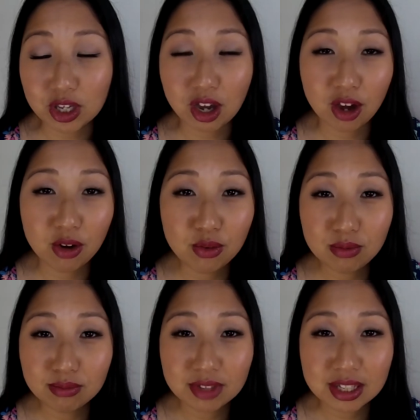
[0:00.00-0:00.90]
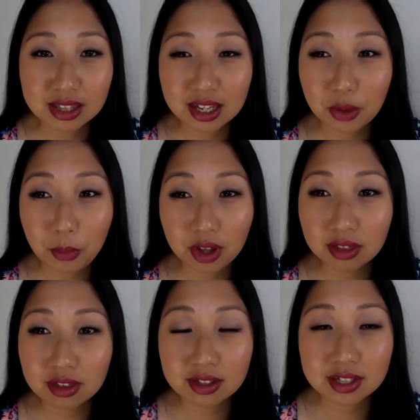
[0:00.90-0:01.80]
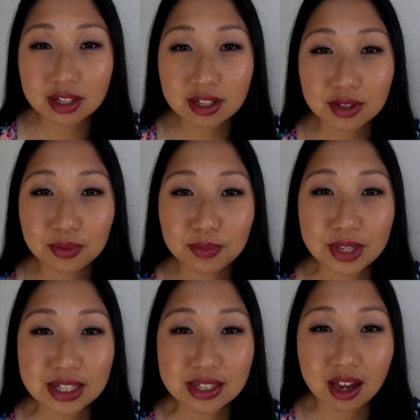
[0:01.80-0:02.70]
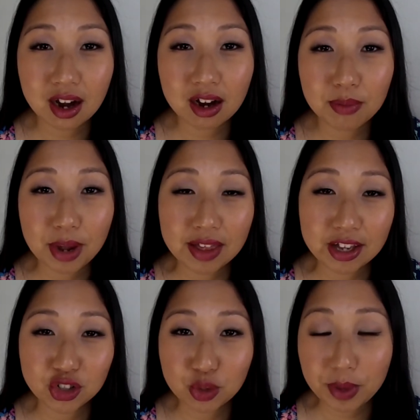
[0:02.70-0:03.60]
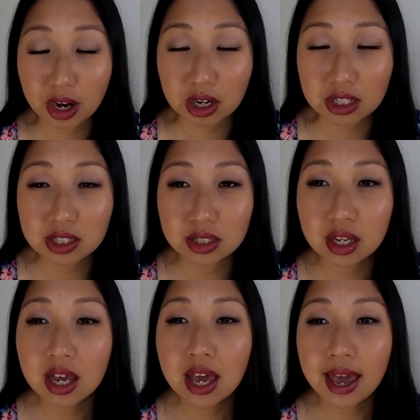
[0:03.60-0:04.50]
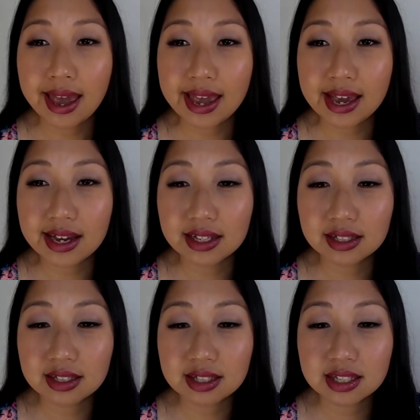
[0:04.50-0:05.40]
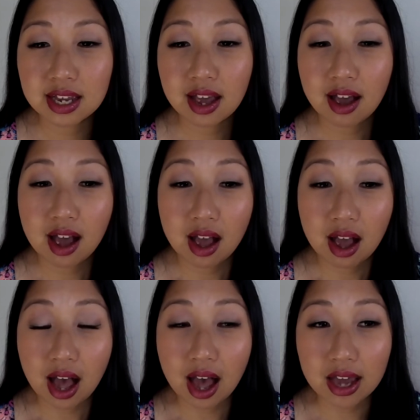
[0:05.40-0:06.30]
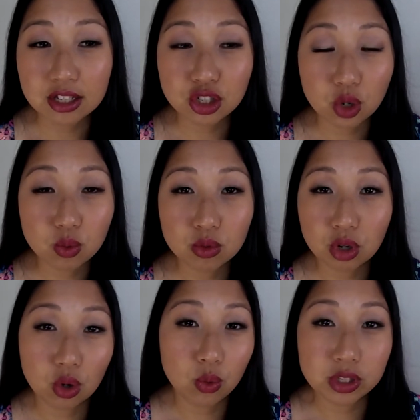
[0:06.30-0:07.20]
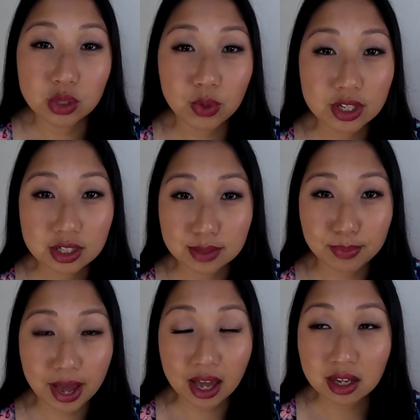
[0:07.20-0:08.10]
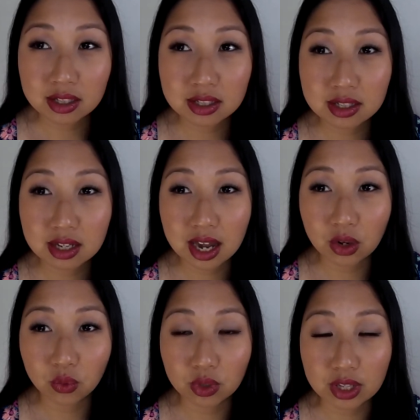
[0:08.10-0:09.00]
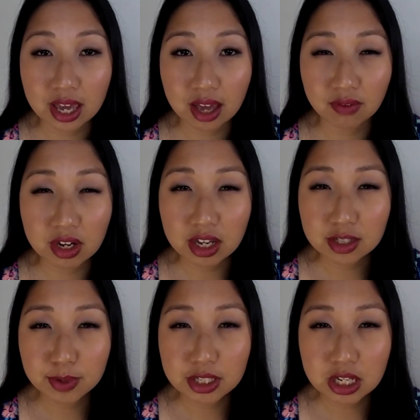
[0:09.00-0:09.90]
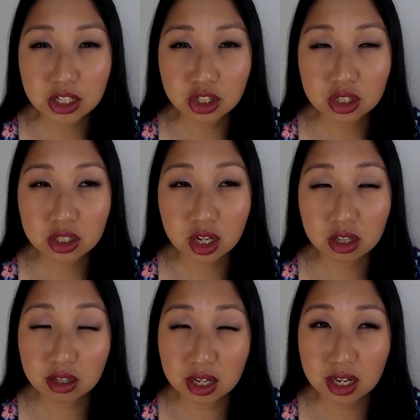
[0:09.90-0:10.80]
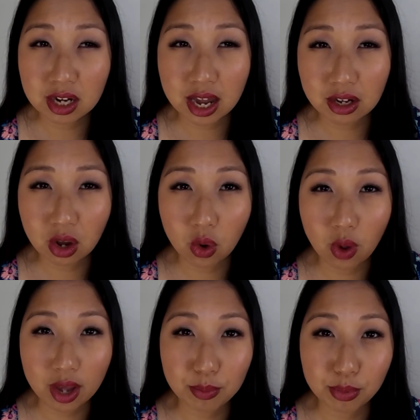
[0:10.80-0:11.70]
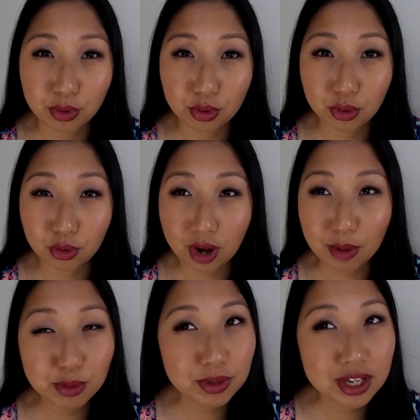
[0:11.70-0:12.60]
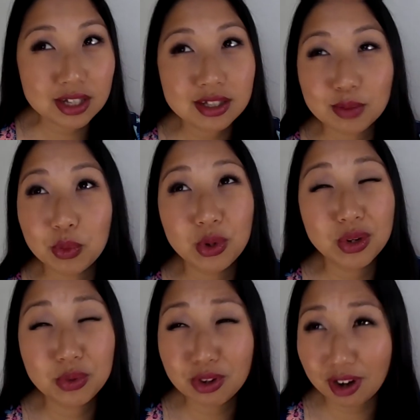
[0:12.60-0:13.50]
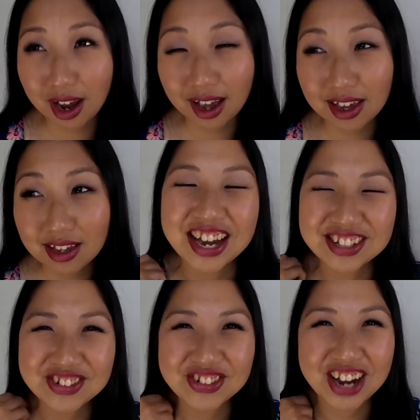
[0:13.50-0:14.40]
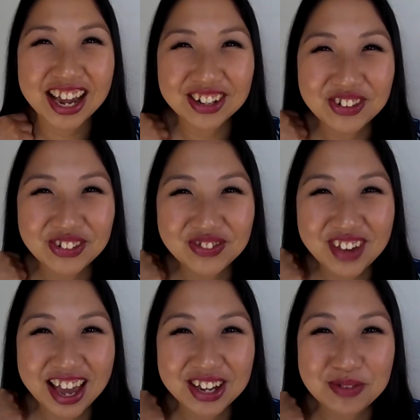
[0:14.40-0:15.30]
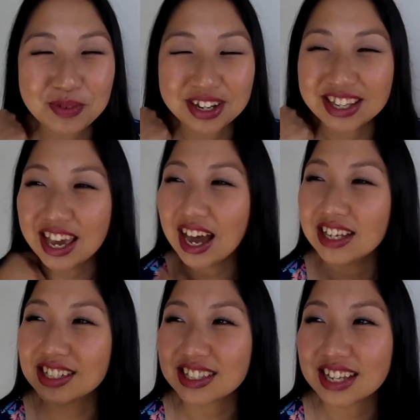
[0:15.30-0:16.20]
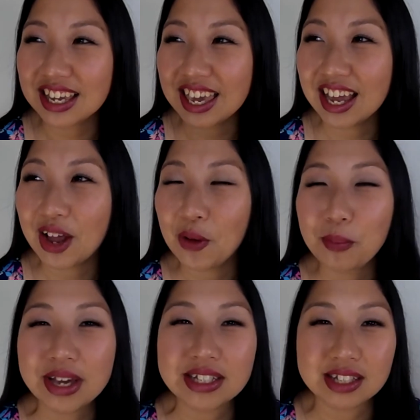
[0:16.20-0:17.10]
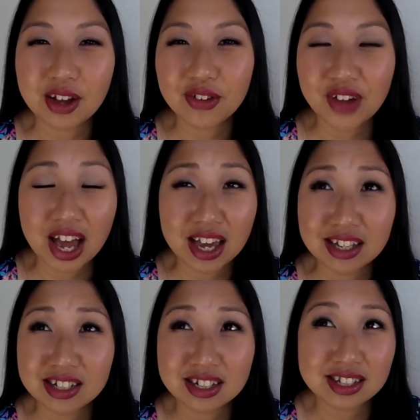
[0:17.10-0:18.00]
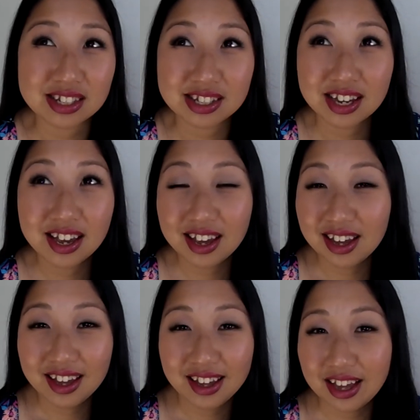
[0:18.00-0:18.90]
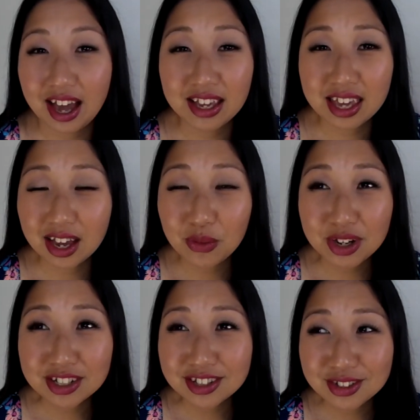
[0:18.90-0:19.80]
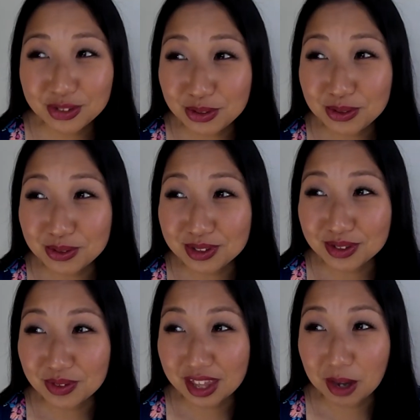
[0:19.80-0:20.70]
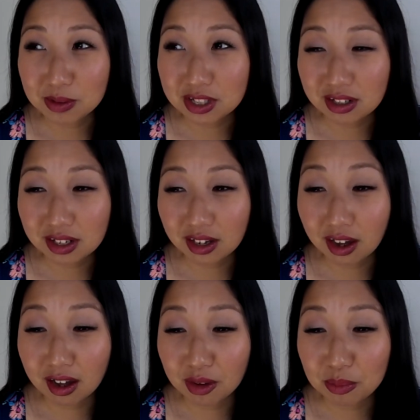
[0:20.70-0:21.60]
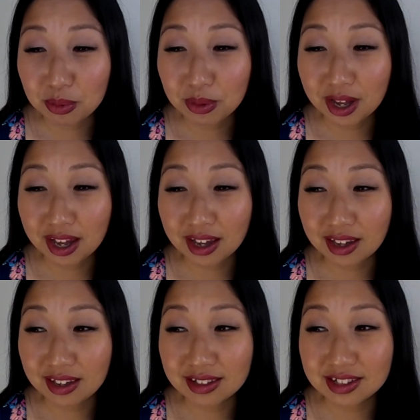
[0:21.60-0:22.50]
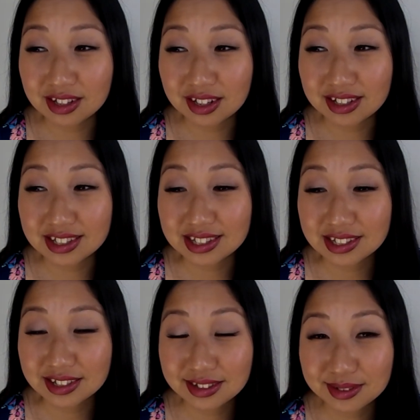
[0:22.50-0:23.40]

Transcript: go in like a month to meet our biological parents and I don't know what to expect. I don't really have any expectations other than I know I probably at some point will cry. I do try to hold back, but yeah, I just, I can't help myself. I just, I can't watch the news without tearing up. I just